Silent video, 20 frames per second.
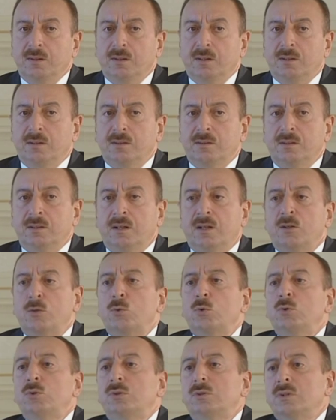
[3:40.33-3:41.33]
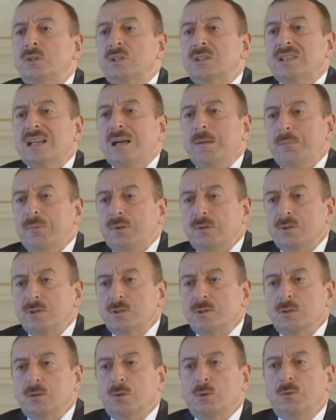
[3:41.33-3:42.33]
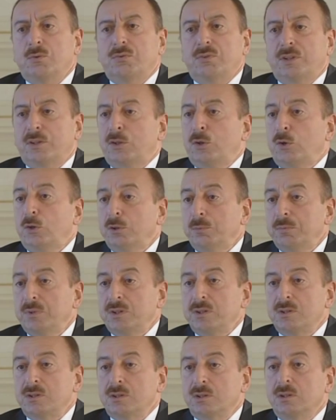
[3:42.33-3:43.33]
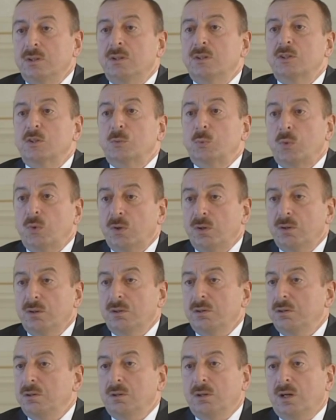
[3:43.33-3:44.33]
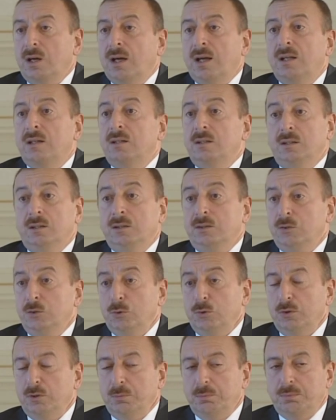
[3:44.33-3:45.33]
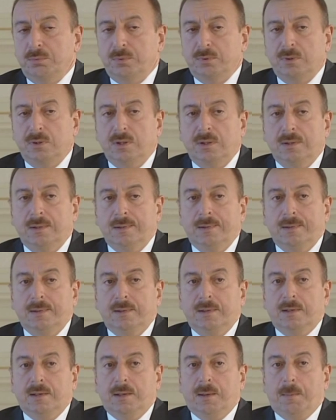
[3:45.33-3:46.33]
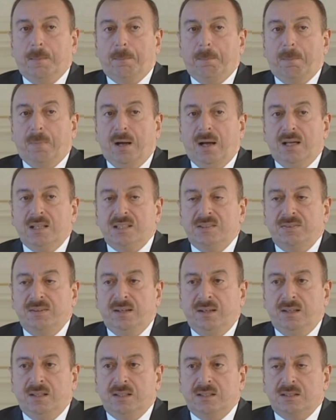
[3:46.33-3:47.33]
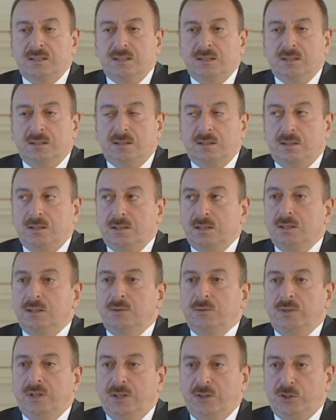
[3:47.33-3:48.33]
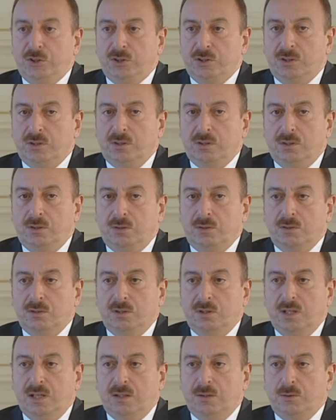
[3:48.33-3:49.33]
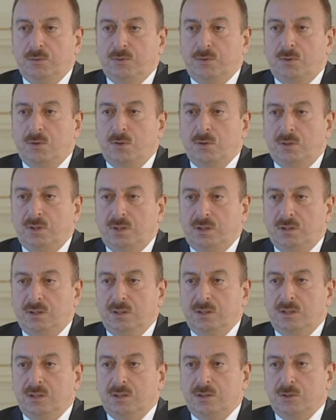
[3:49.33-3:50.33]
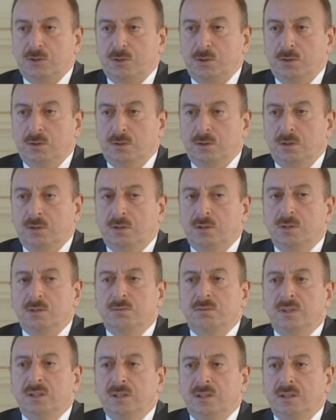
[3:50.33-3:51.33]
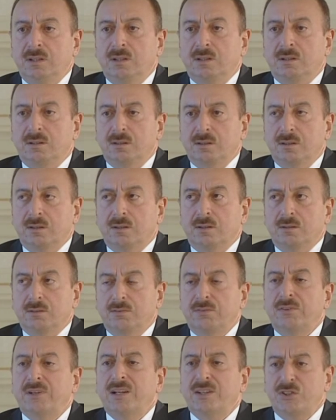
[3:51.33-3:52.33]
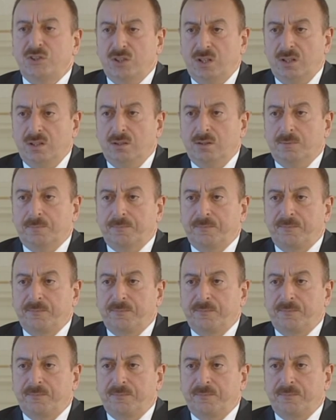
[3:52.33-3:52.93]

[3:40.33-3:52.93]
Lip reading: And there are good examples of autonomies in the world and in Europe. As far as the situation on the line of contact is concerned, it is very fragile.